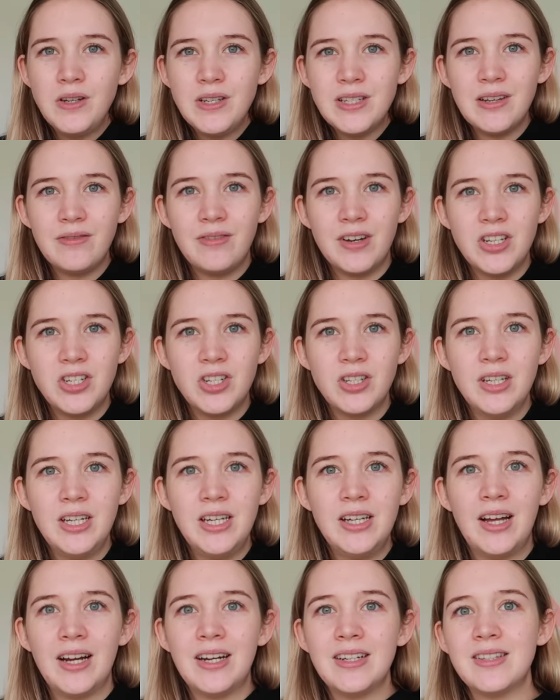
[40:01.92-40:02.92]
use it
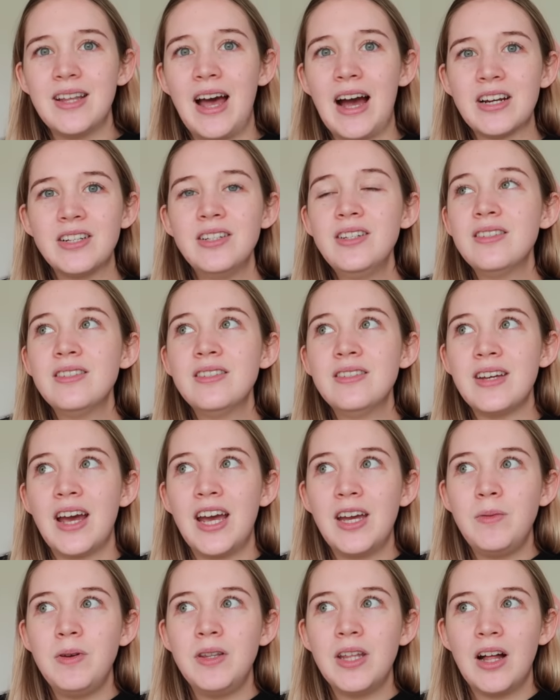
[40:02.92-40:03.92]
eventually. Like it actually doesn't
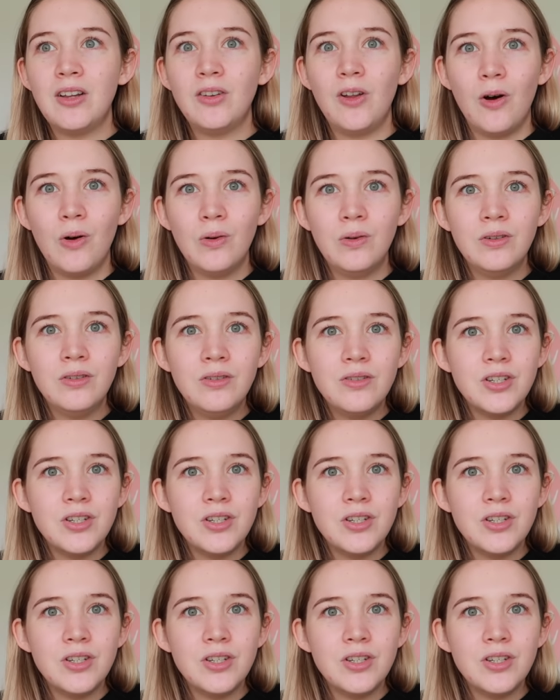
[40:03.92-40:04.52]
take me that long